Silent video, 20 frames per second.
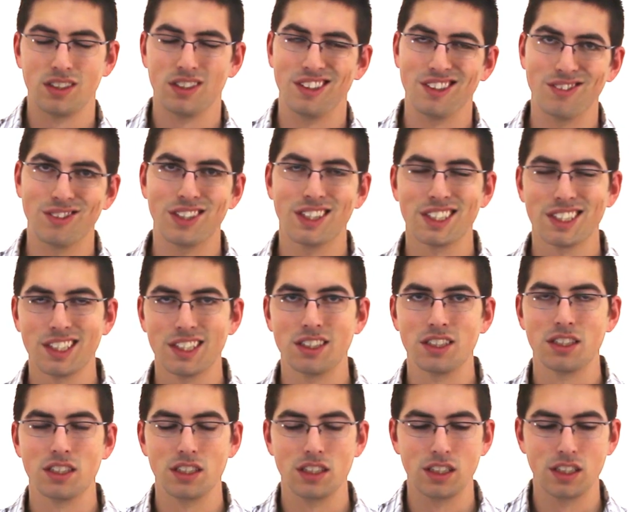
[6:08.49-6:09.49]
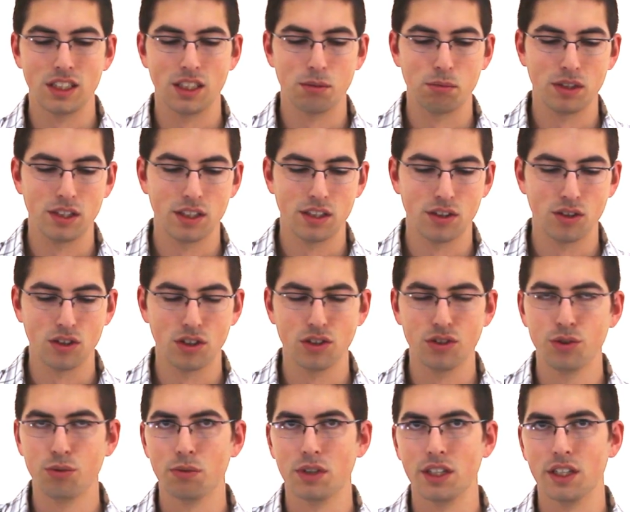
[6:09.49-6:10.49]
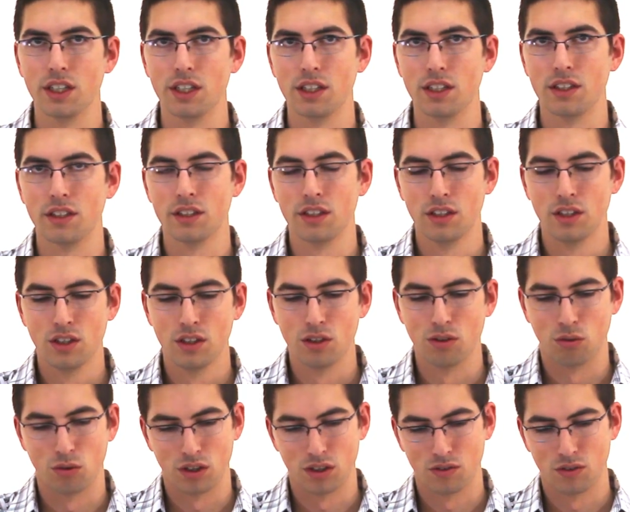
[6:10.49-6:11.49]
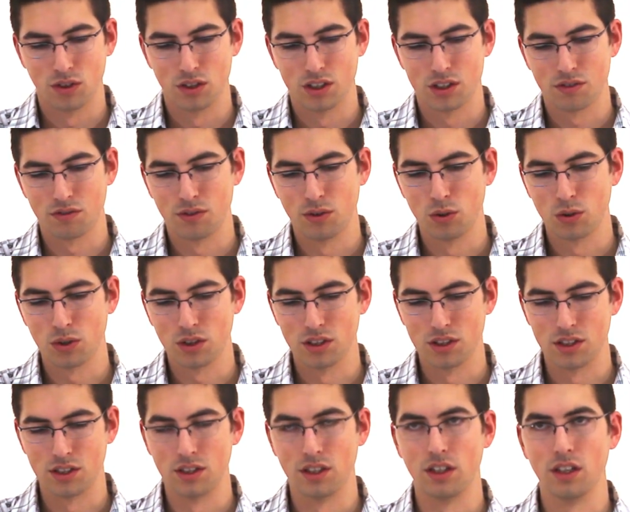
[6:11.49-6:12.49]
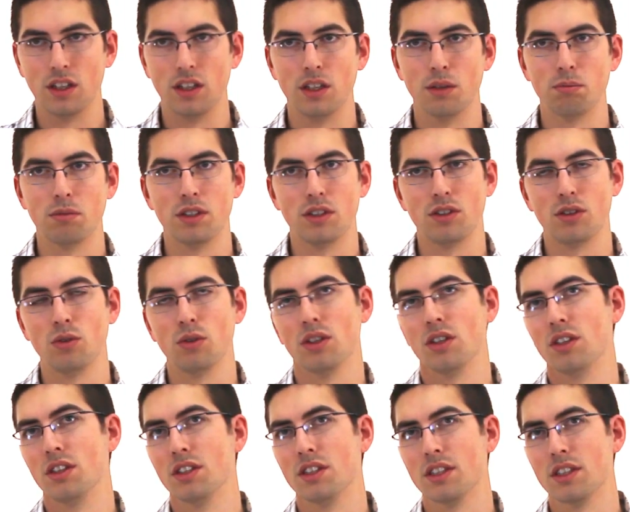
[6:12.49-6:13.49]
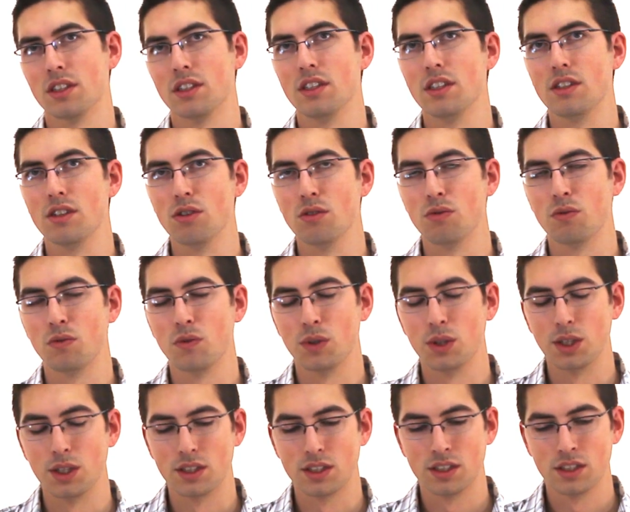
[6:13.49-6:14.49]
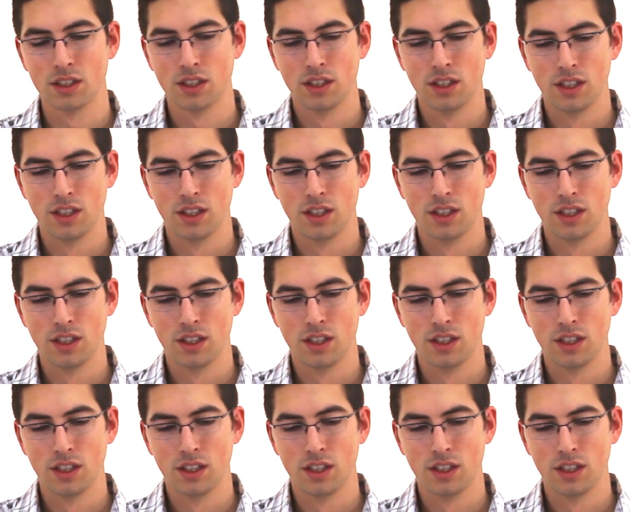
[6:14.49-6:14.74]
and when I say see, I mean it'll illuminate wherever it's focused on, up to 262 feet.